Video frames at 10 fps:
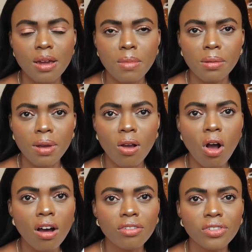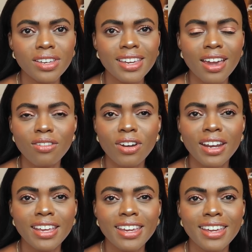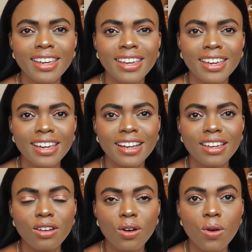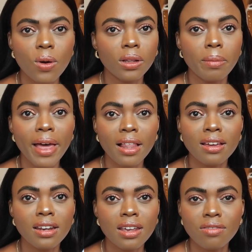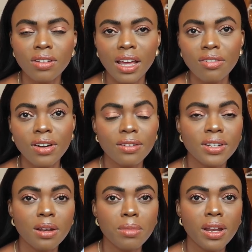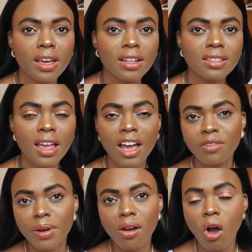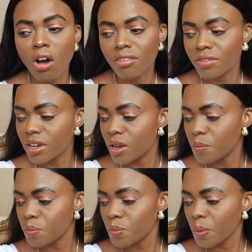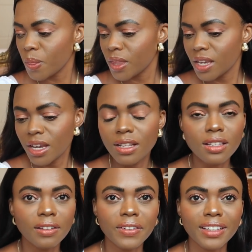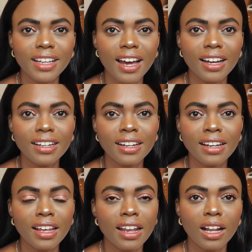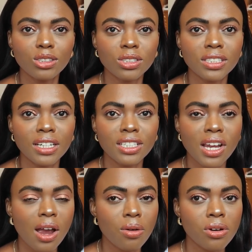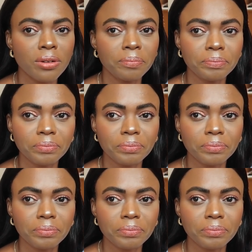make my coffee get ready you know go on the balcony for like five ten minutes have my coffee and stuff like that and then I'll just like shower